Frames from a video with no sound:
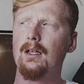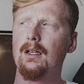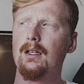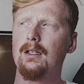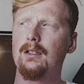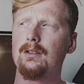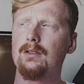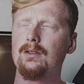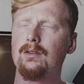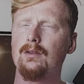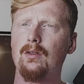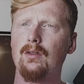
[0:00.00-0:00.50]

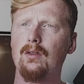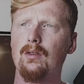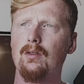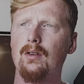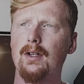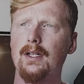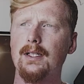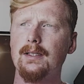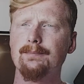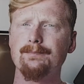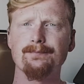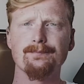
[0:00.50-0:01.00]
It's not
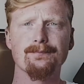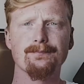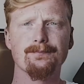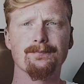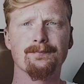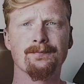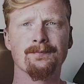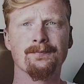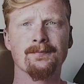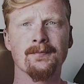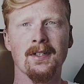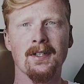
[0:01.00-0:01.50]
great.
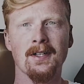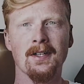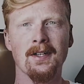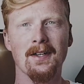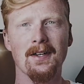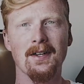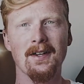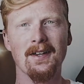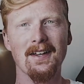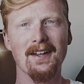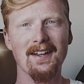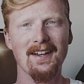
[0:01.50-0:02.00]

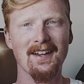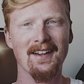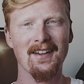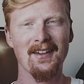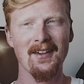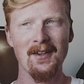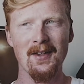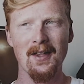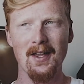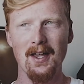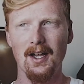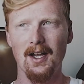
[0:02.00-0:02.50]
But
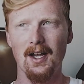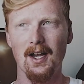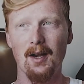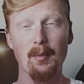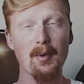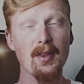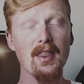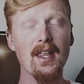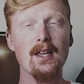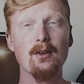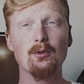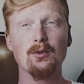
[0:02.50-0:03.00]

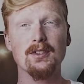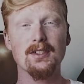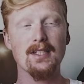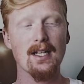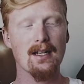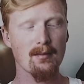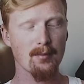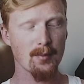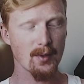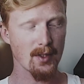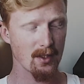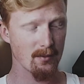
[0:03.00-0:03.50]
they all
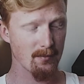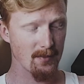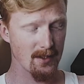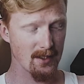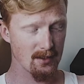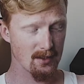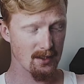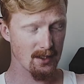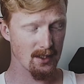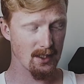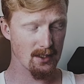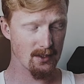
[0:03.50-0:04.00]
stand by me,
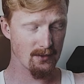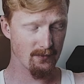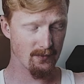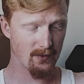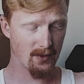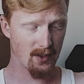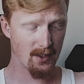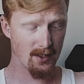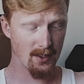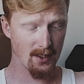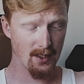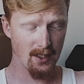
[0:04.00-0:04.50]
so that's
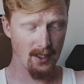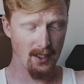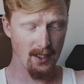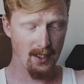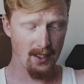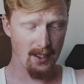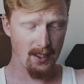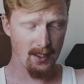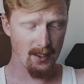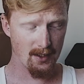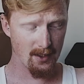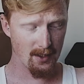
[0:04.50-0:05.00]
fine.
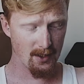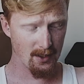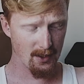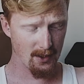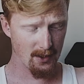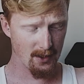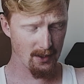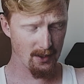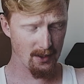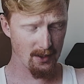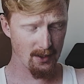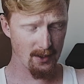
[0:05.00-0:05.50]

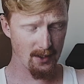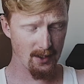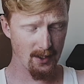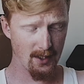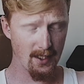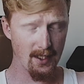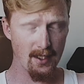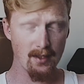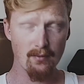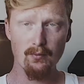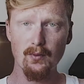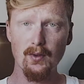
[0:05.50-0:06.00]

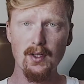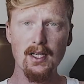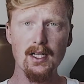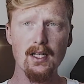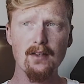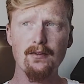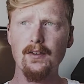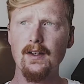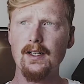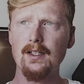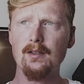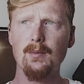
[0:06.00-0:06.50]
It really
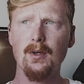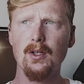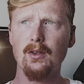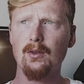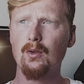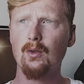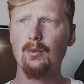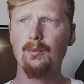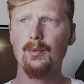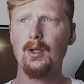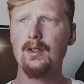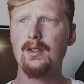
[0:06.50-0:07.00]
affects my
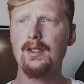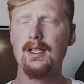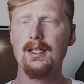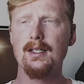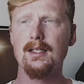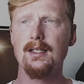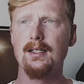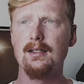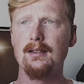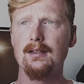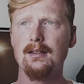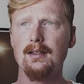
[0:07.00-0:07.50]
thought
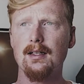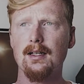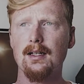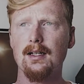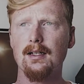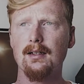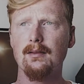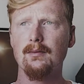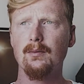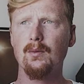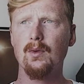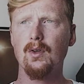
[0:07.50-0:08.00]
processes.
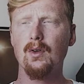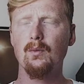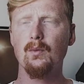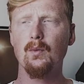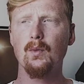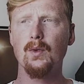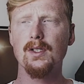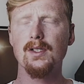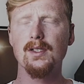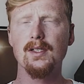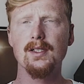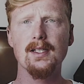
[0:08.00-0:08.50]
What
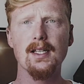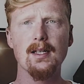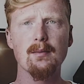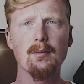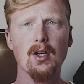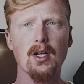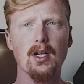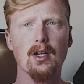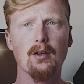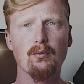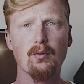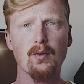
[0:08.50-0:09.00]
would seem
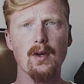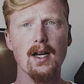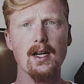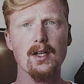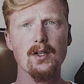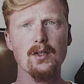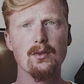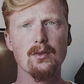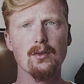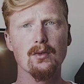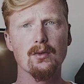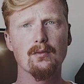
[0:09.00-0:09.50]
like a
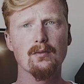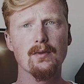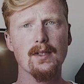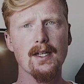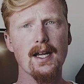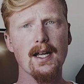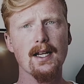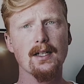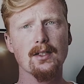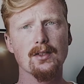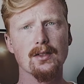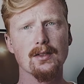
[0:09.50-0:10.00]
rational
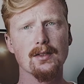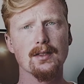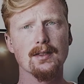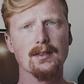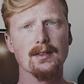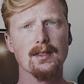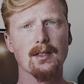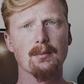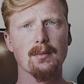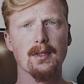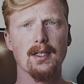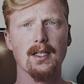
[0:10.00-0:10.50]
reaction to
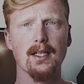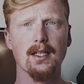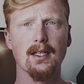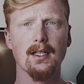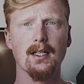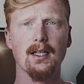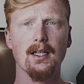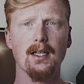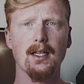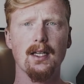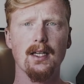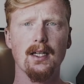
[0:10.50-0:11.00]
something
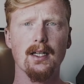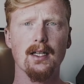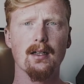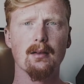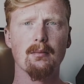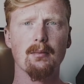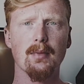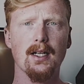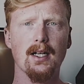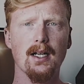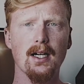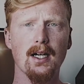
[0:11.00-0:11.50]
can
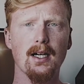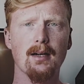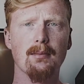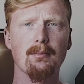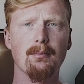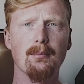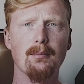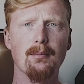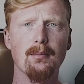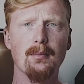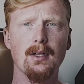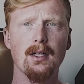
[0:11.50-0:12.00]

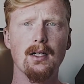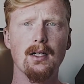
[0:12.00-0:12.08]
become...